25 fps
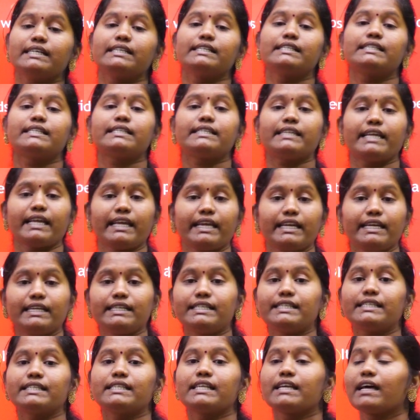
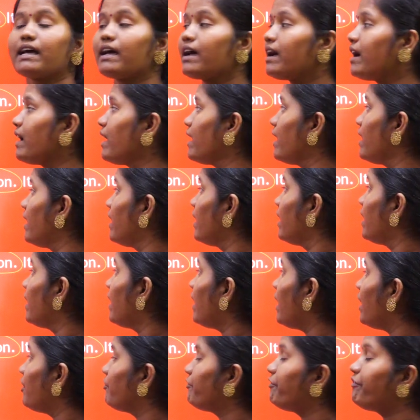states
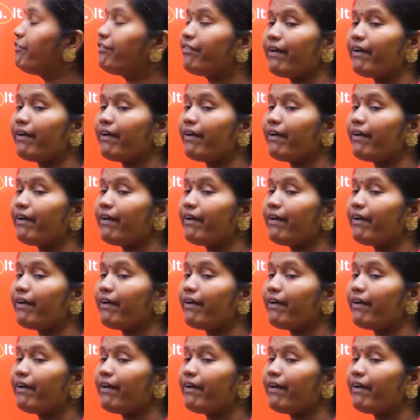a